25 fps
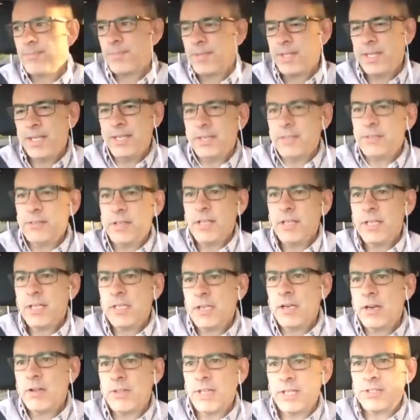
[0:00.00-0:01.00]
and
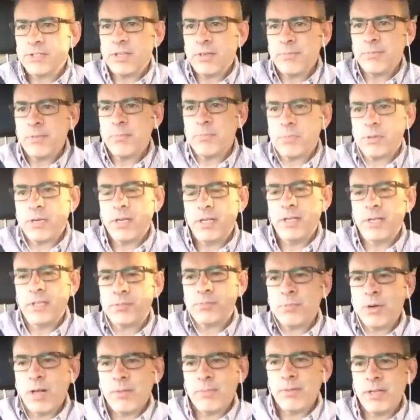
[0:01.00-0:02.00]
that's something that is
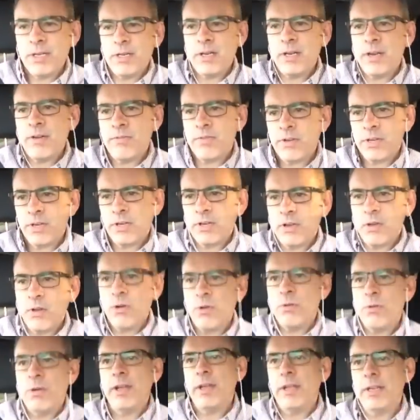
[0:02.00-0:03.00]
probably never going to go
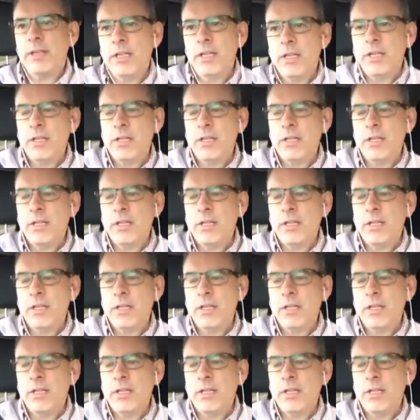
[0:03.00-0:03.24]
away.